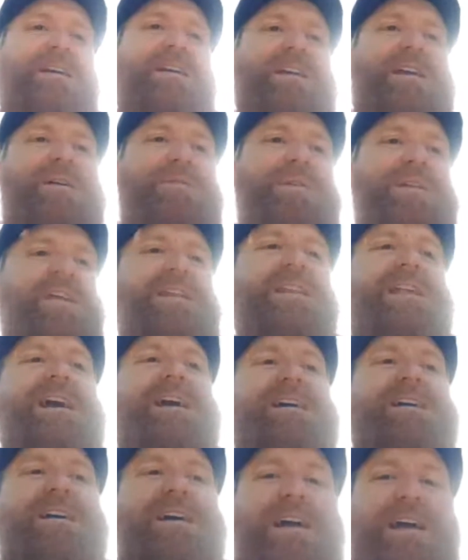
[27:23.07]
you know, and in
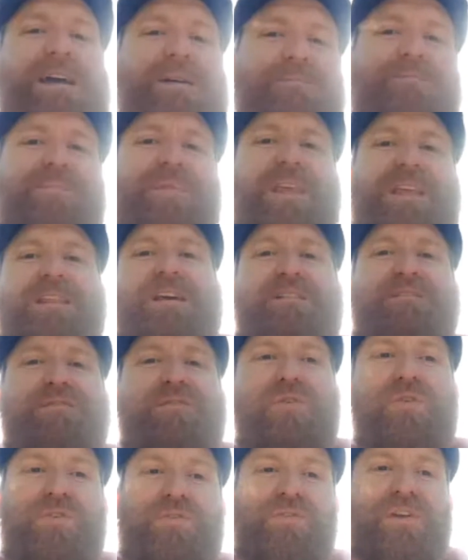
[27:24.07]
that
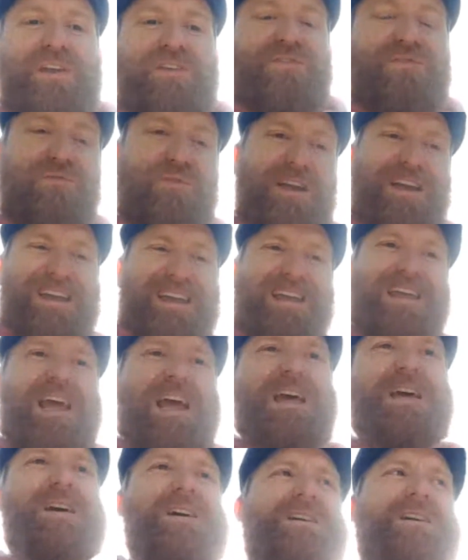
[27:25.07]
4-3-3,
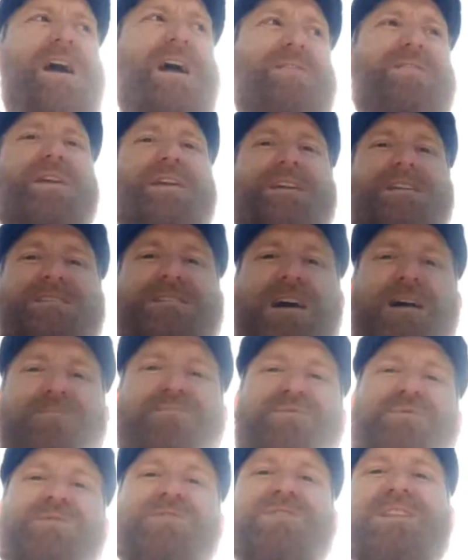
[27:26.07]
I think at
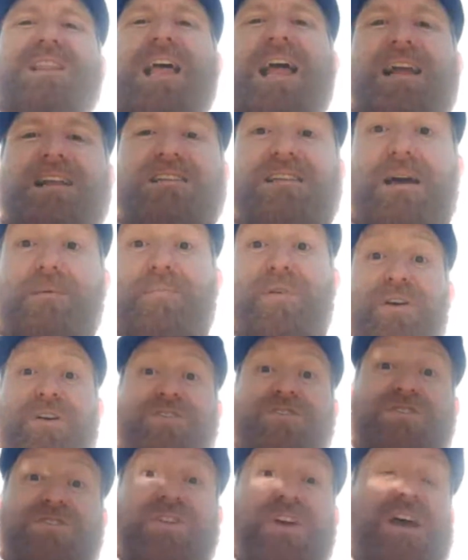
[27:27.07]
times we just lacked that
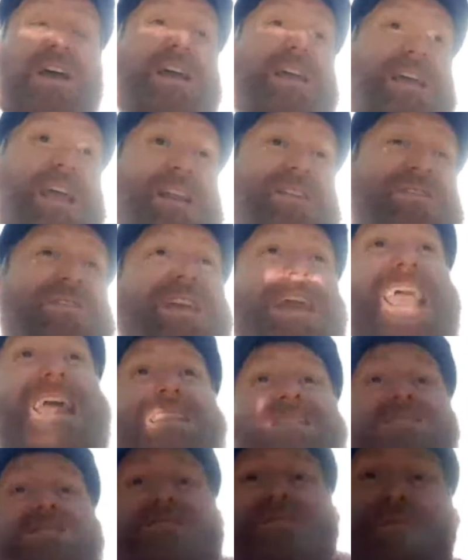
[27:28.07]
person getting on the
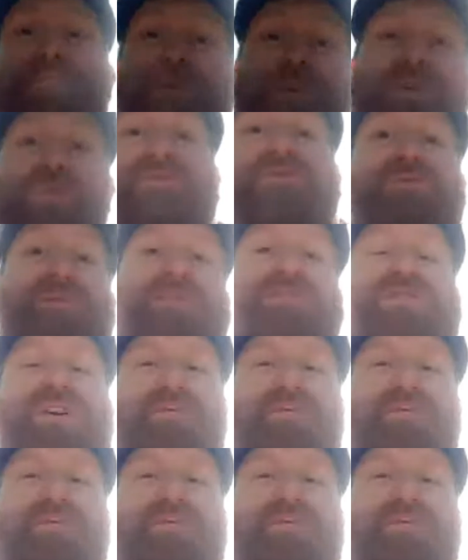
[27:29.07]
end of the balls when